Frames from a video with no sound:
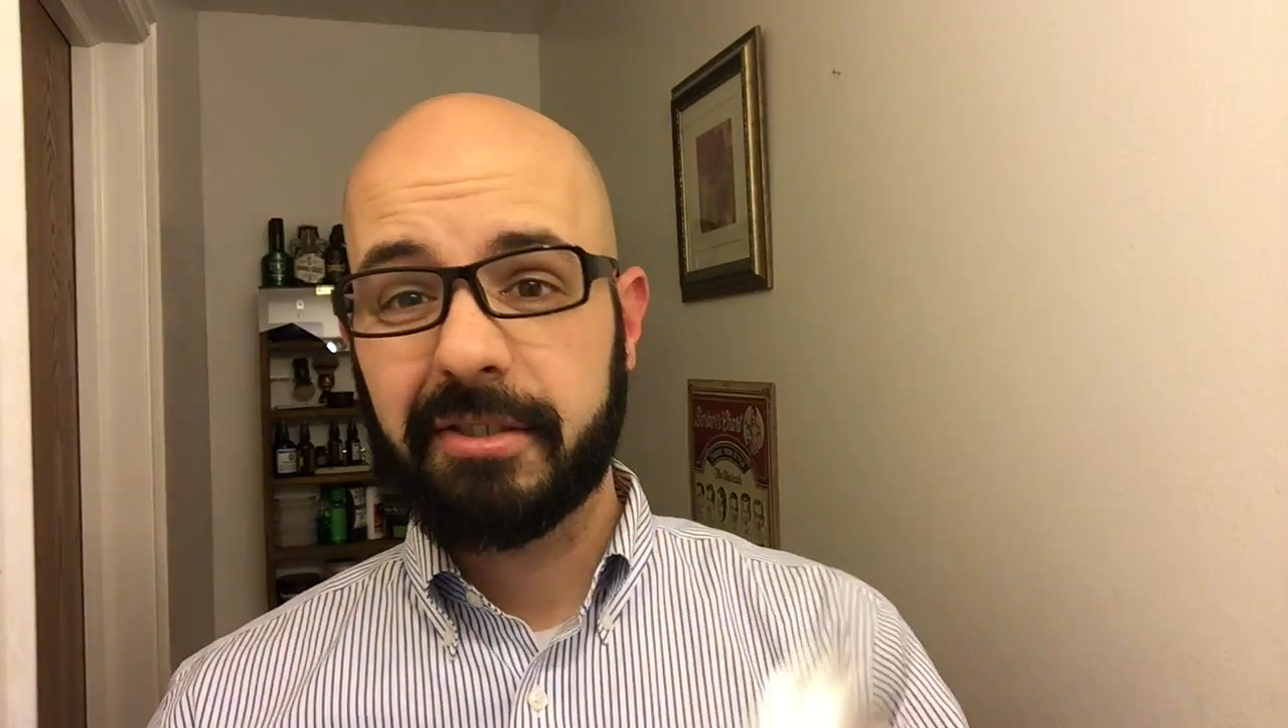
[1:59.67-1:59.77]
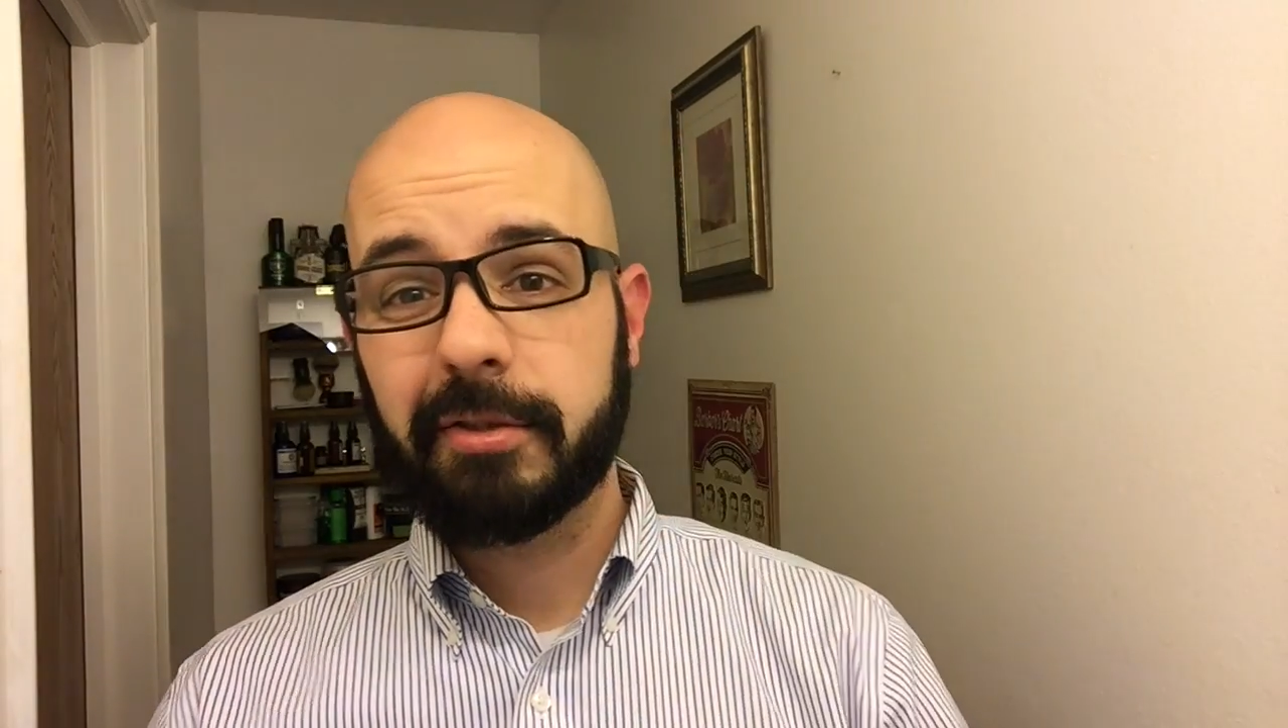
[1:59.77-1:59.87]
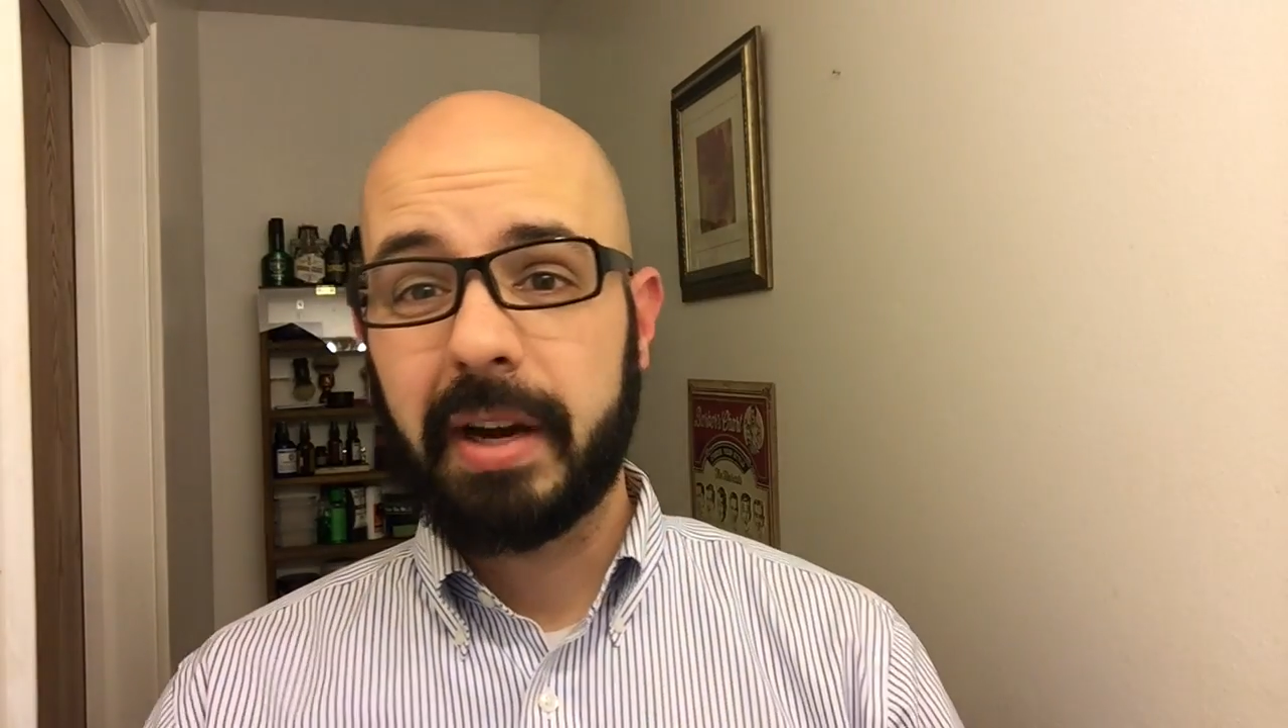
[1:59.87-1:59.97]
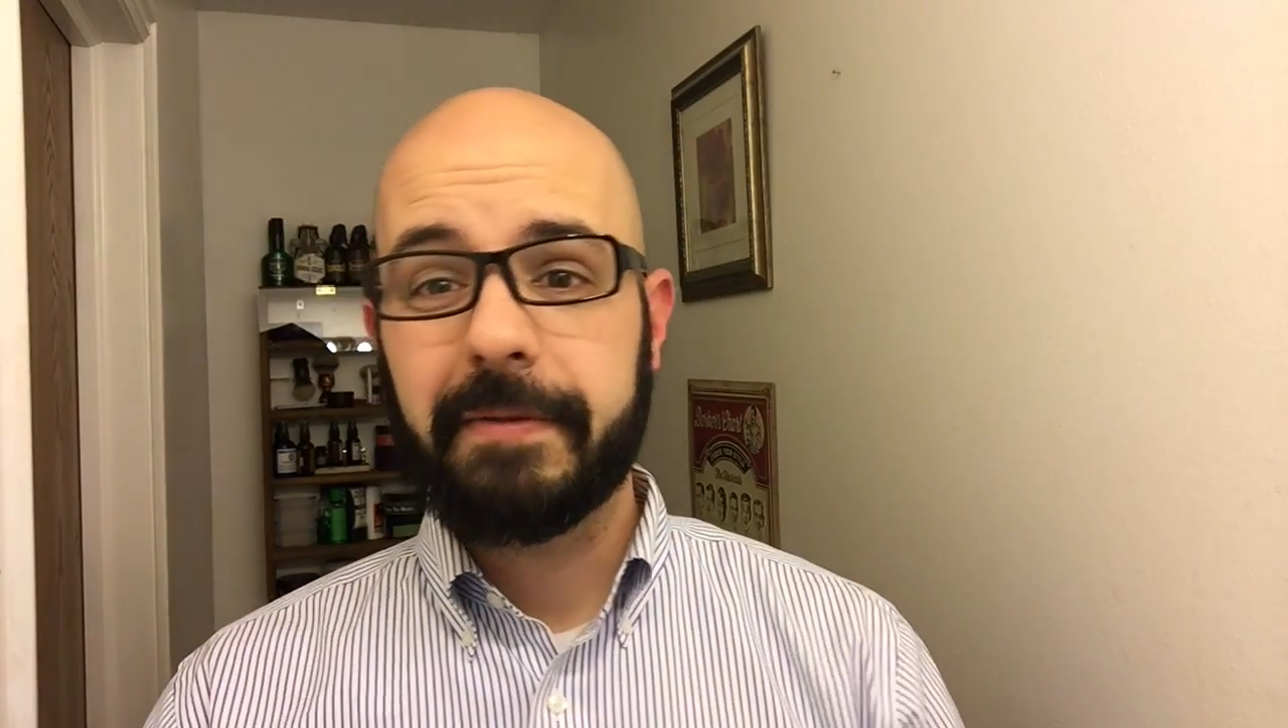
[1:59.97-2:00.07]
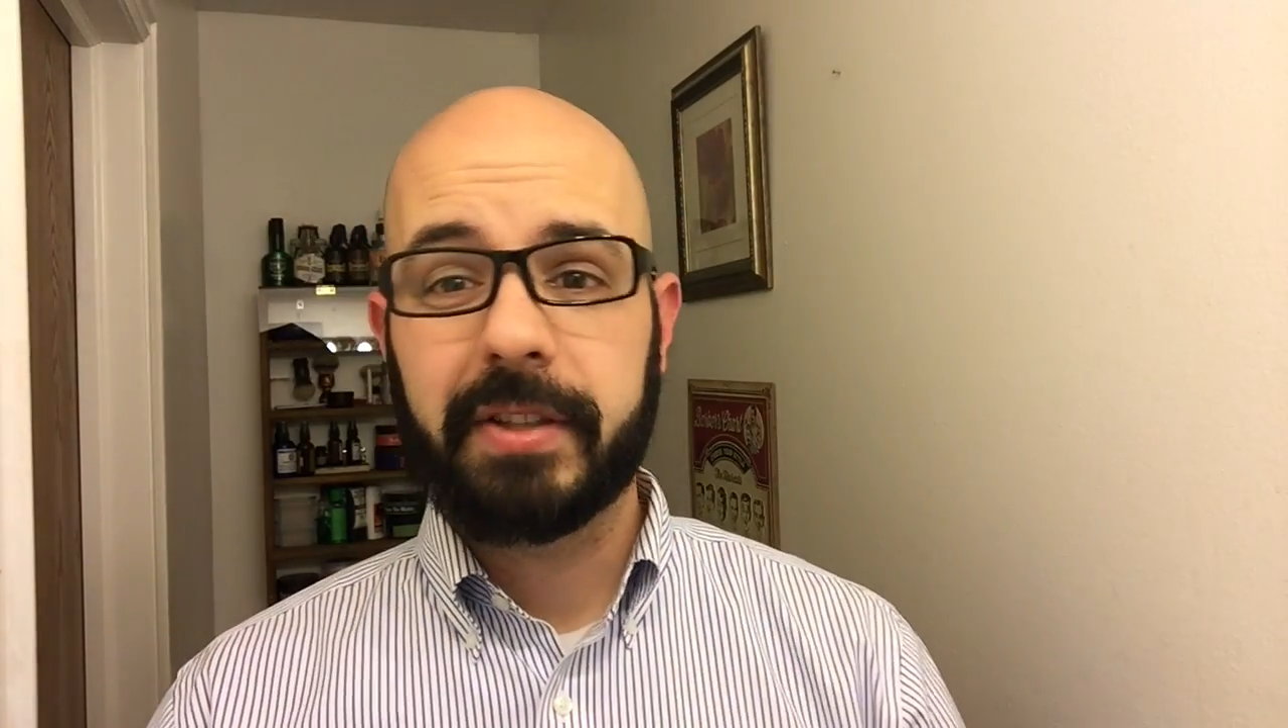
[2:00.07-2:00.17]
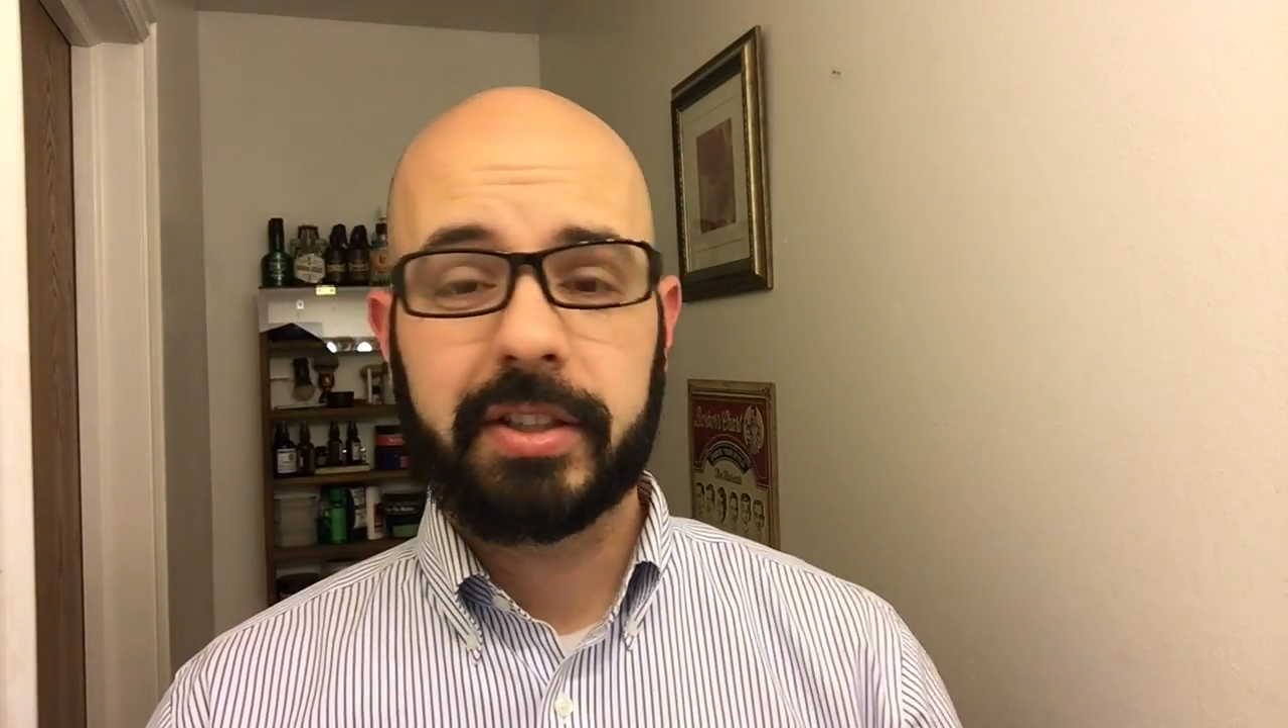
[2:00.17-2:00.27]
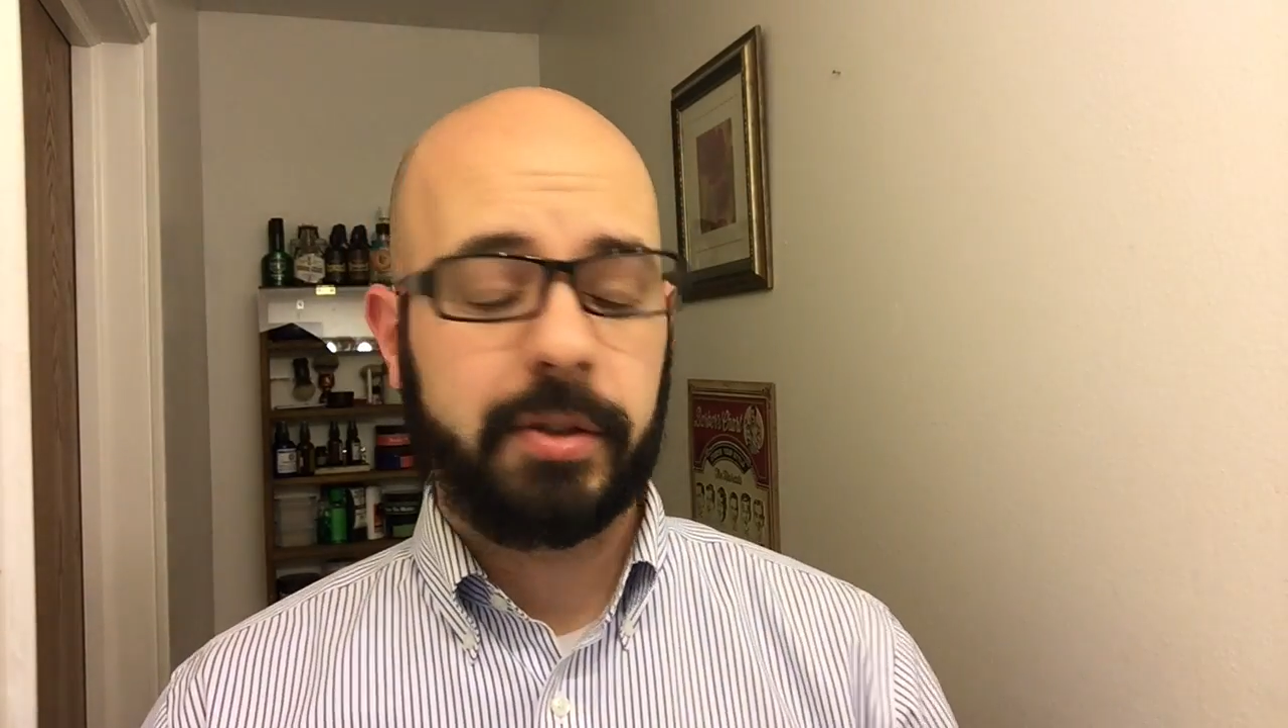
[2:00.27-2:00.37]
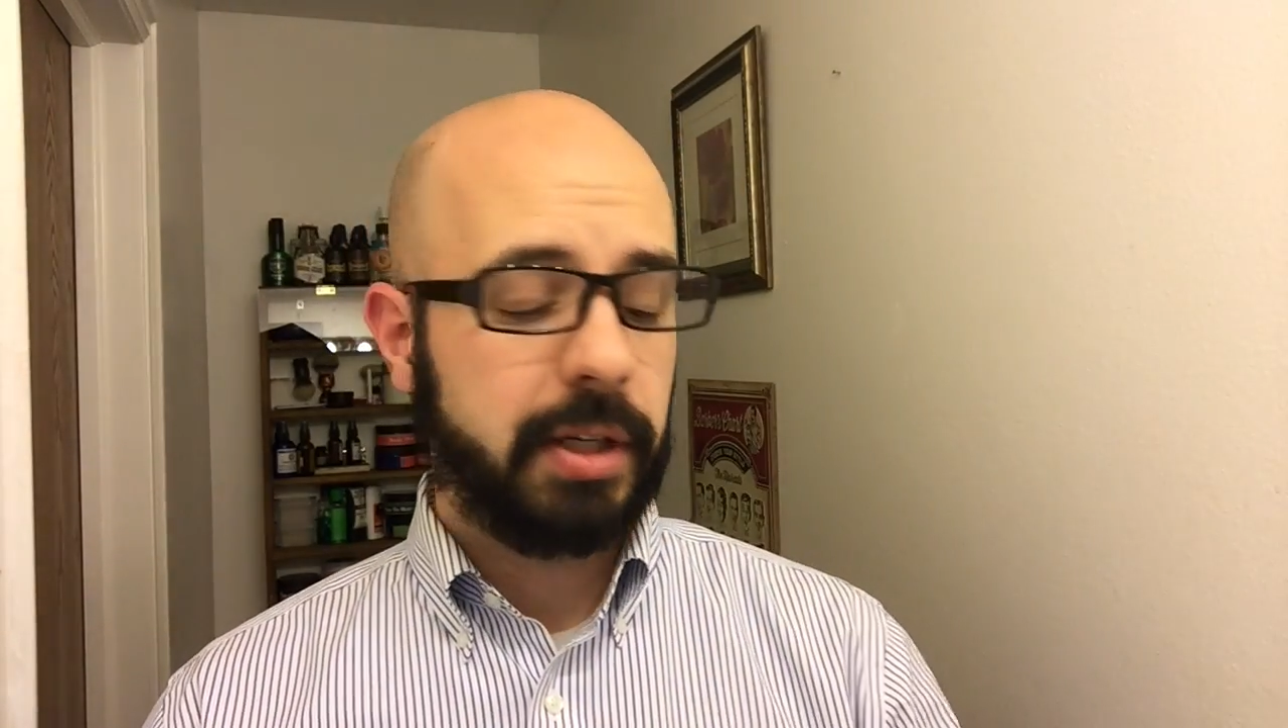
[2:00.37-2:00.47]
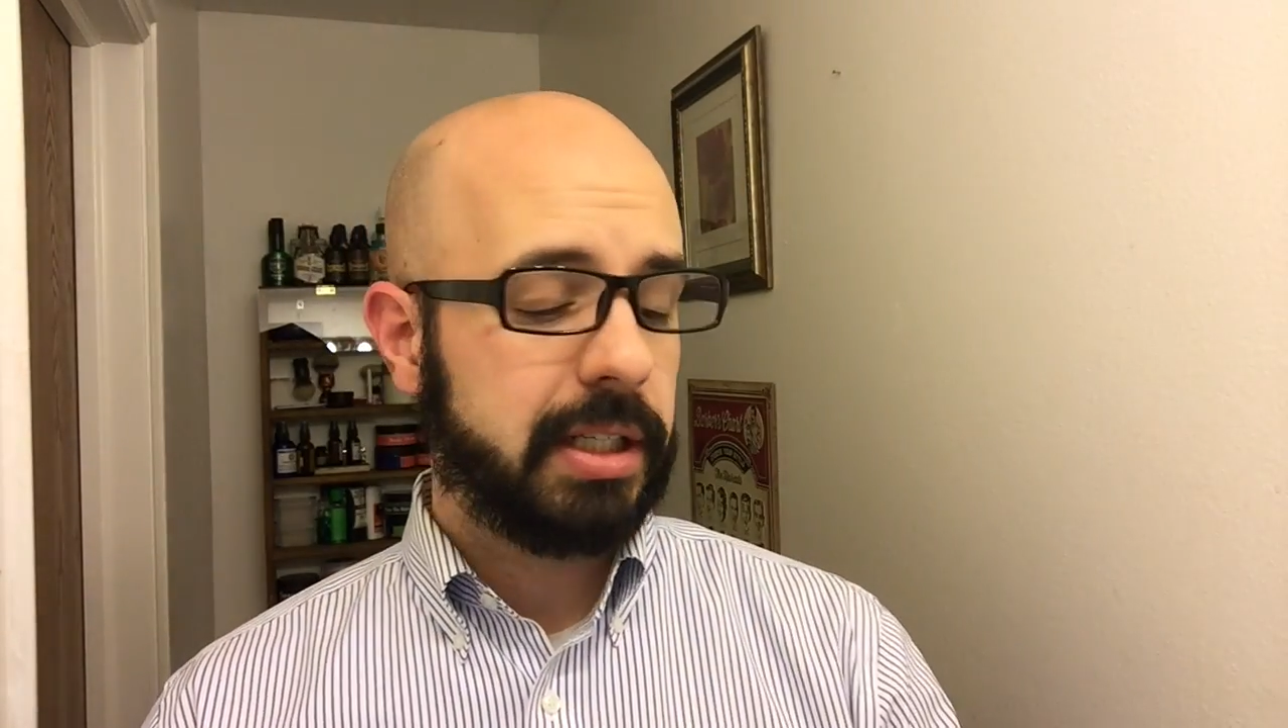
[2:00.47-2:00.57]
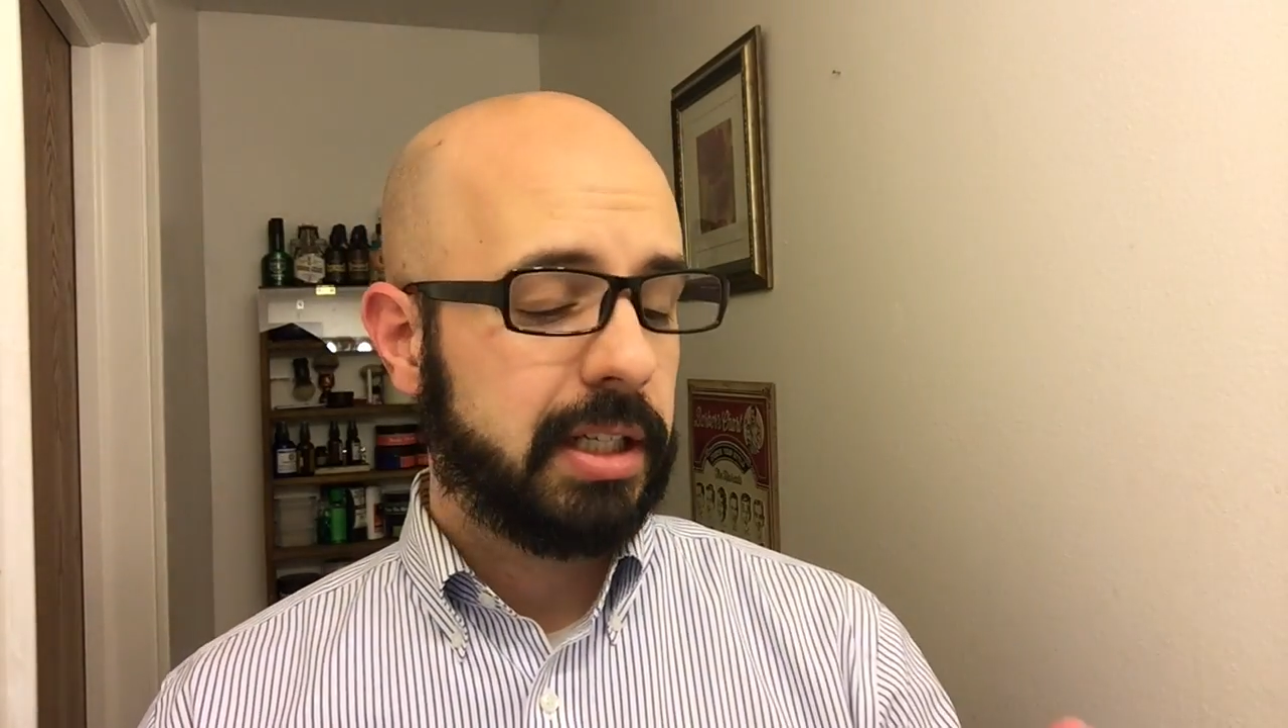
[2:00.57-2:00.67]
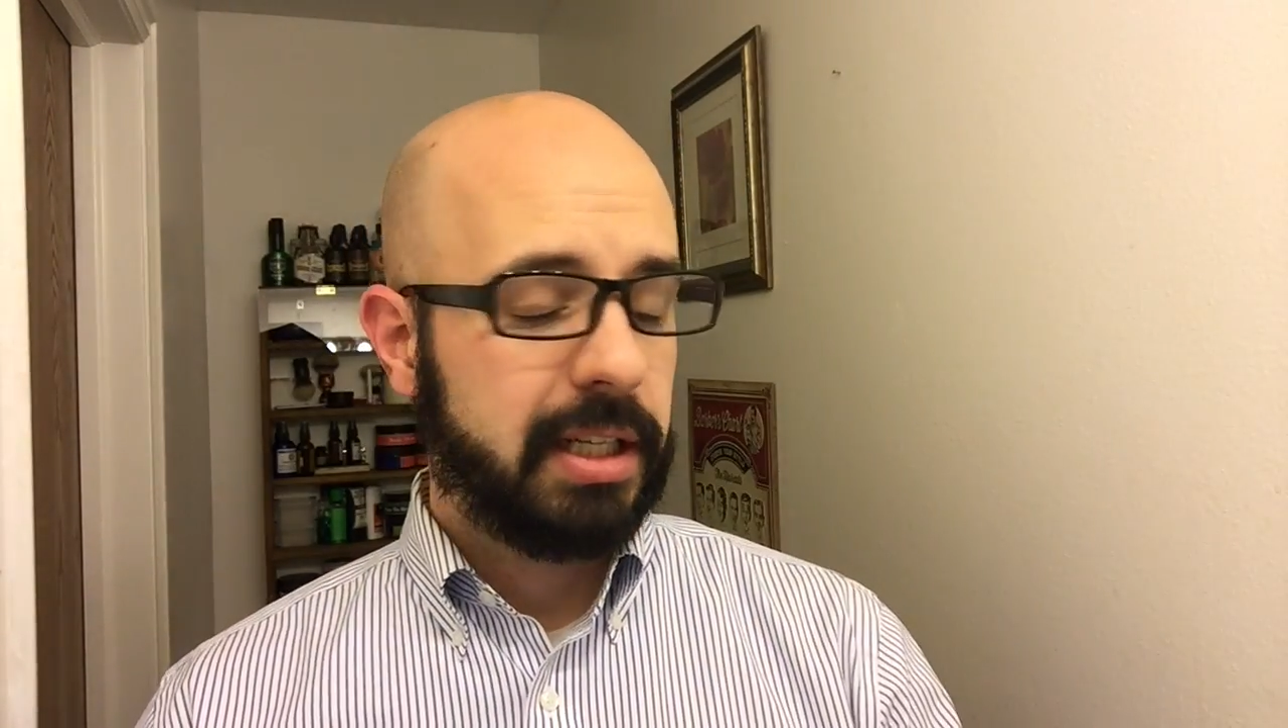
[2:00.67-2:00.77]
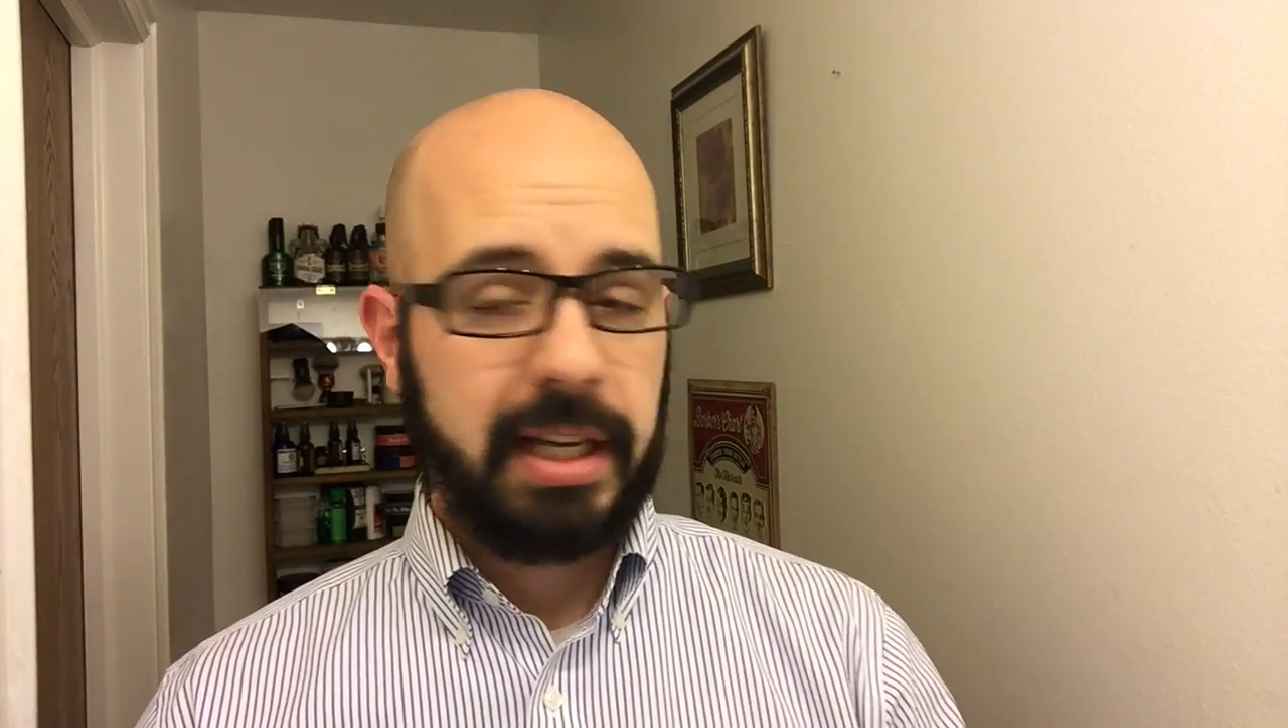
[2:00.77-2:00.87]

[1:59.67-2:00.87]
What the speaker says: great feel to it,